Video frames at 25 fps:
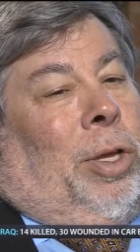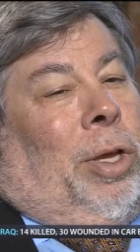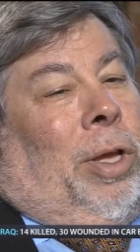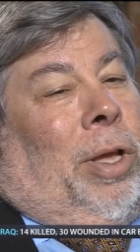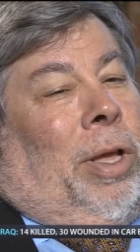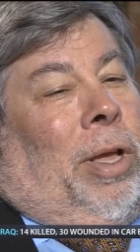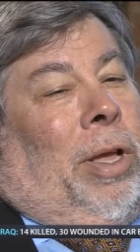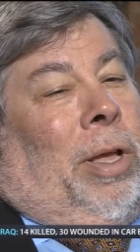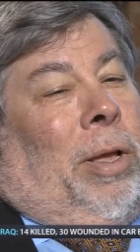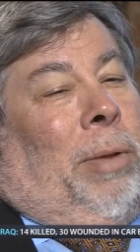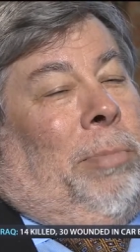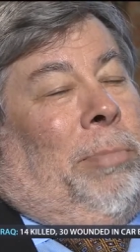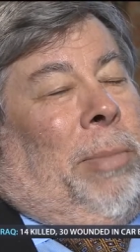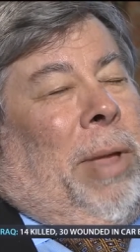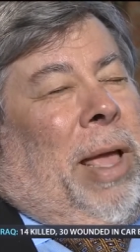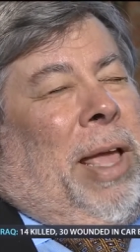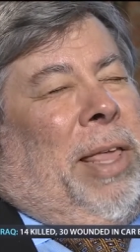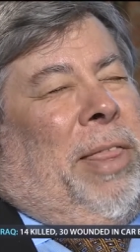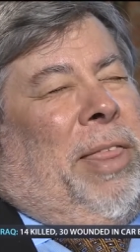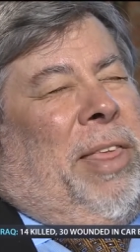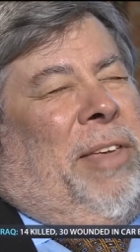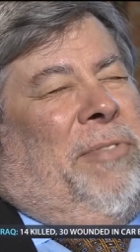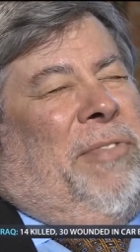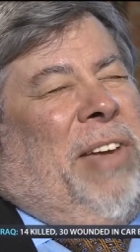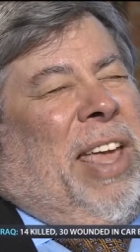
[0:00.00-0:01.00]

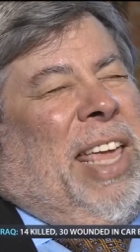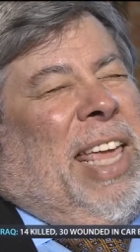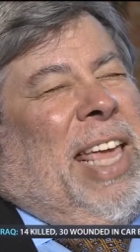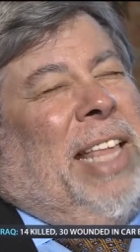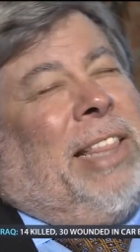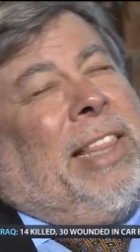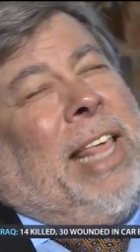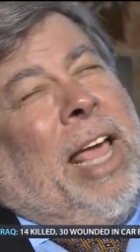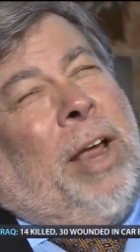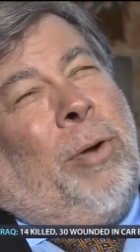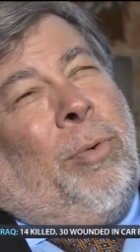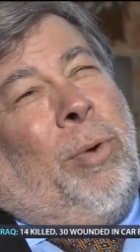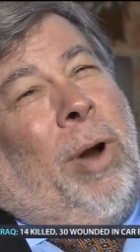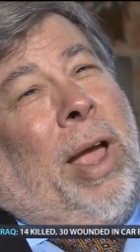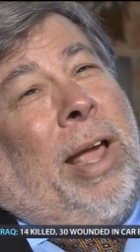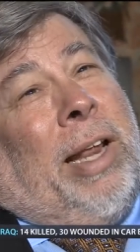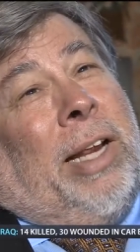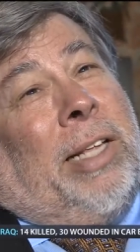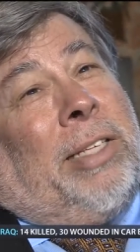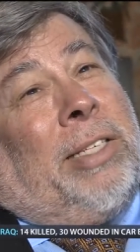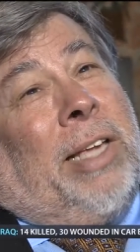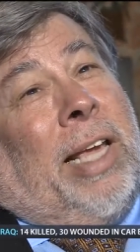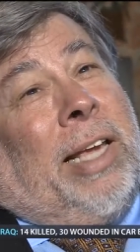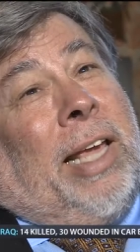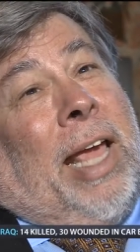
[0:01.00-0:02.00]
If I get that right,
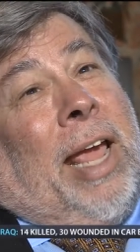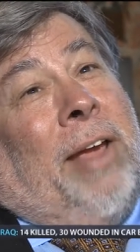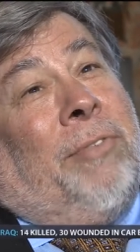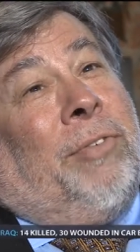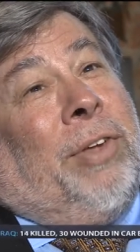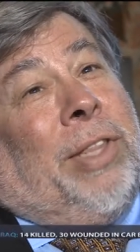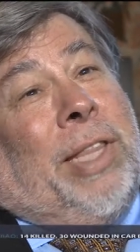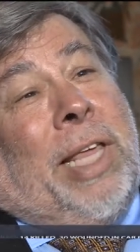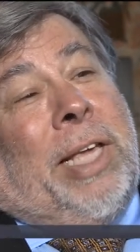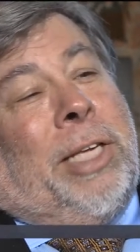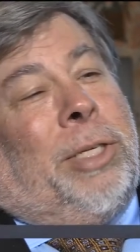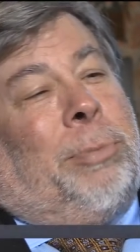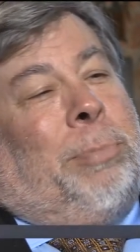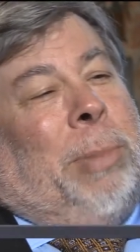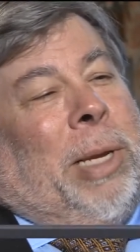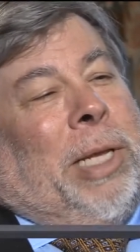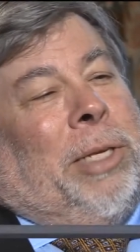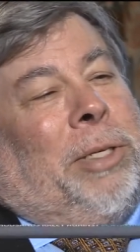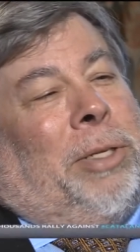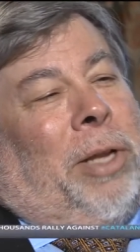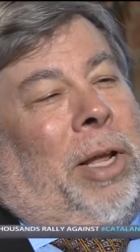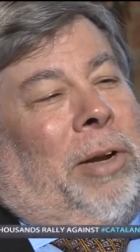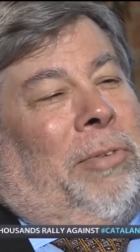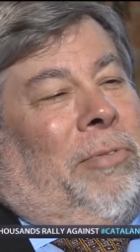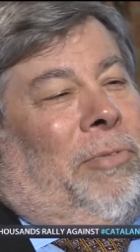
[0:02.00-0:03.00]
it's like everything is
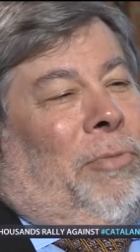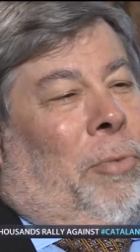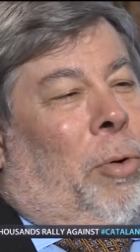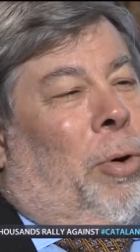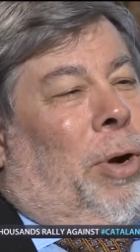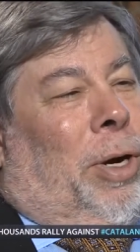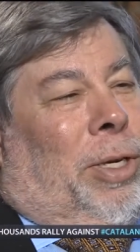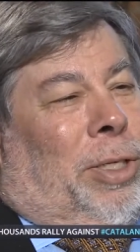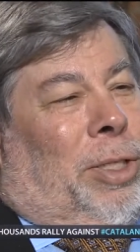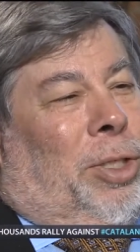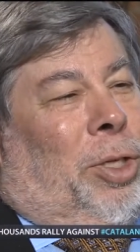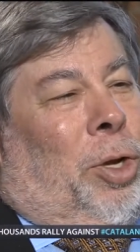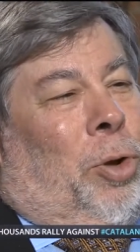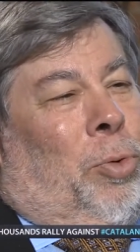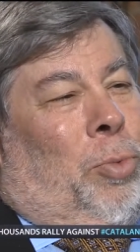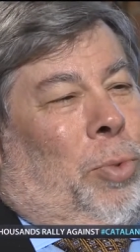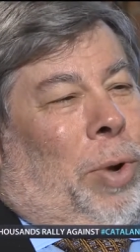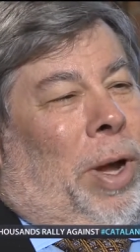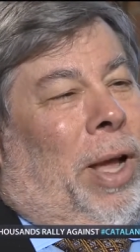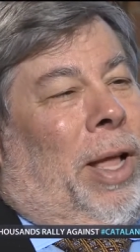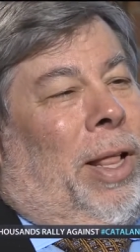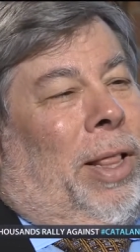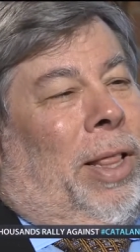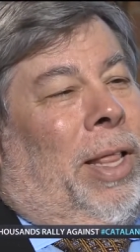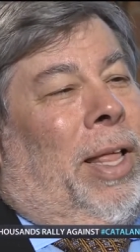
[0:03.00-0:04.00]
being done for us so
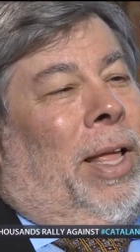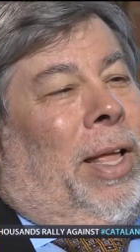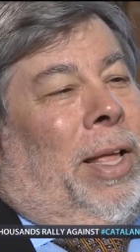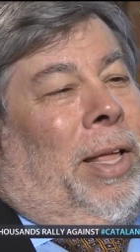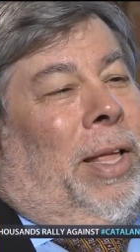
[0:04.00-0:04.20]
well